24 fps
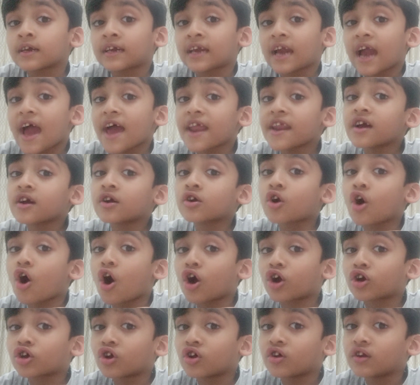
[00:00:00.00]
can a
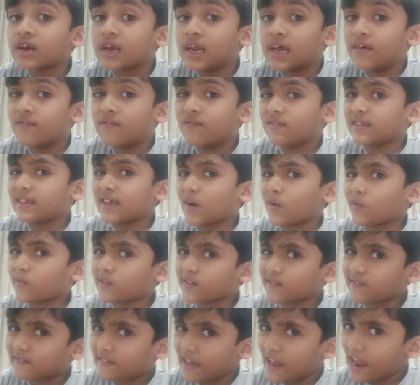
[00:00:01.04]
cockroach live without
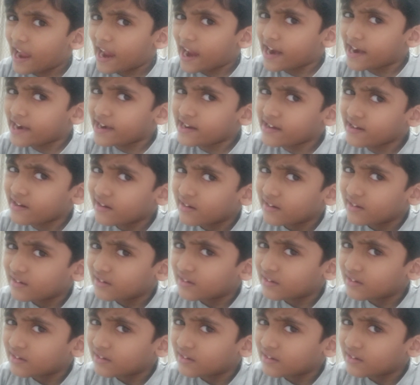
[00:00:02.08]
its head?